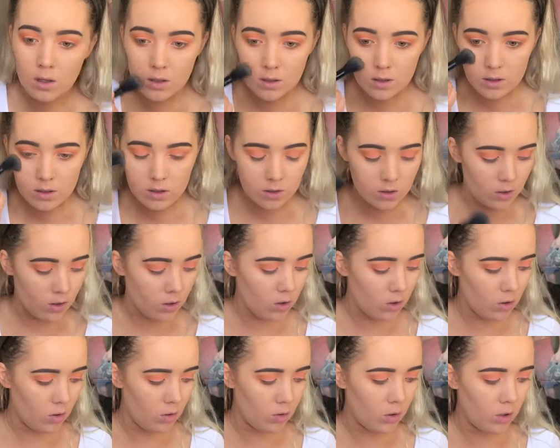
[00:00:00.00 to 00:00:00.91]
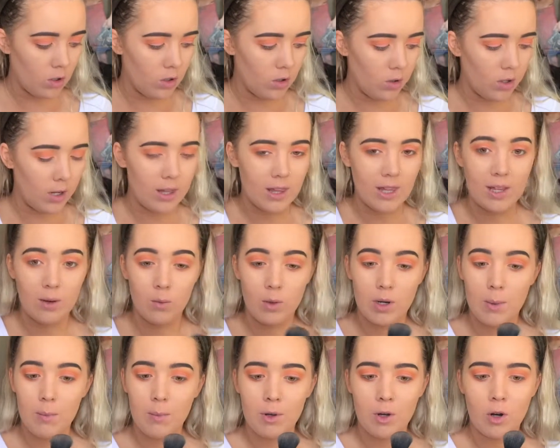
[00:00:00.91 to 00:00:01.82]
It's so good. And then
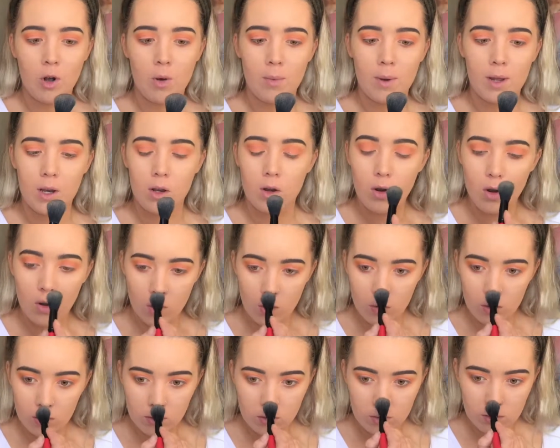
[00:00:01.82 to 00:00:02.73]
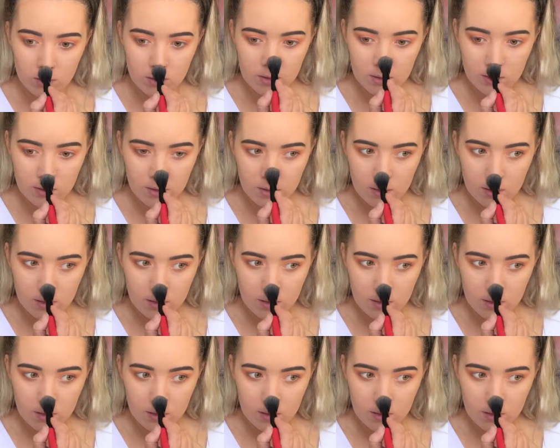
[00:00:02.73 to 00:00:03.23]
when I put it on my nose,